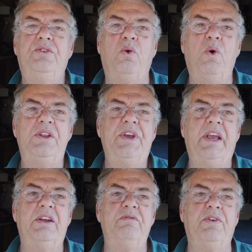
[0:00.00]
So once
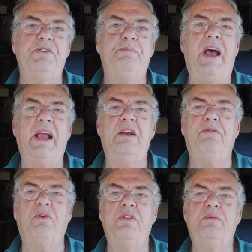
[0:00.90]
I conversed back
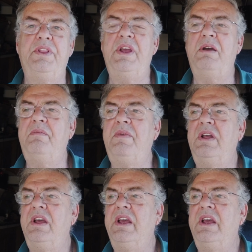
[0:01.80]
and forth with them,